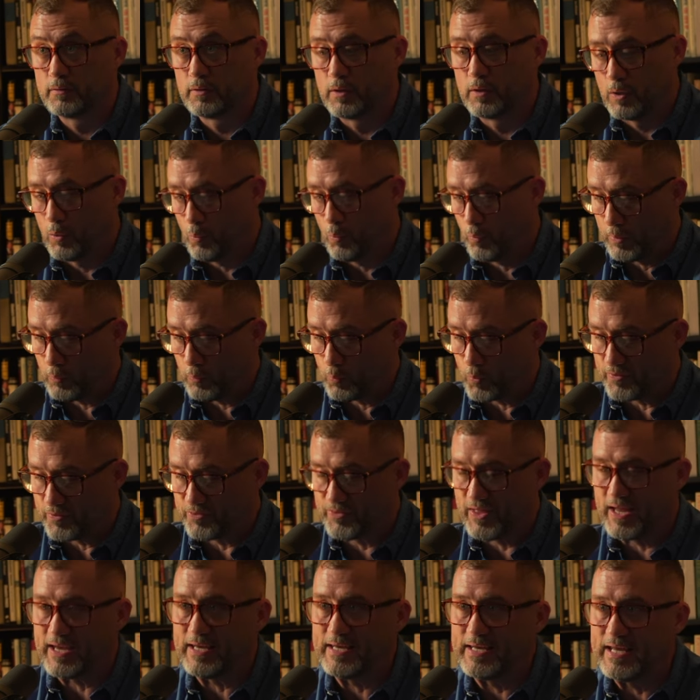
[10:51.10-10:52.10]
when what
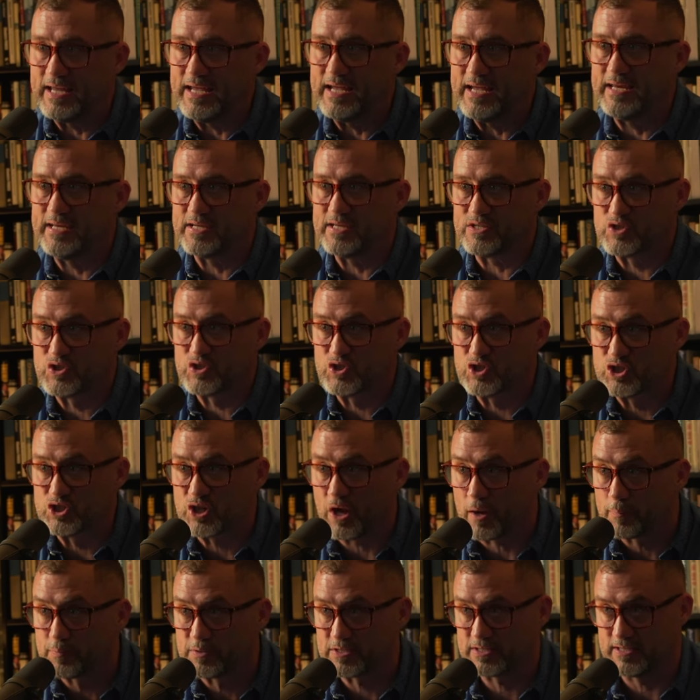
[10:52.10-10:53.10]
they need is
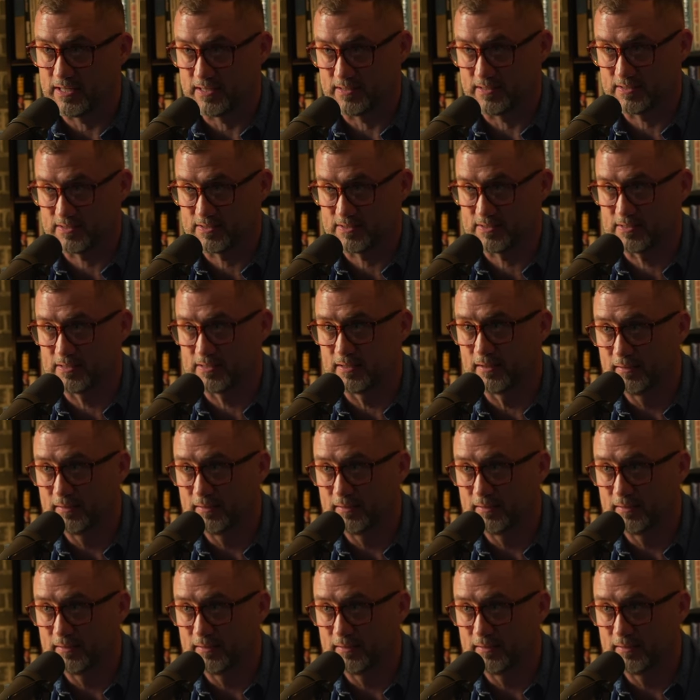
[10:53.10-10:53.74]
substance.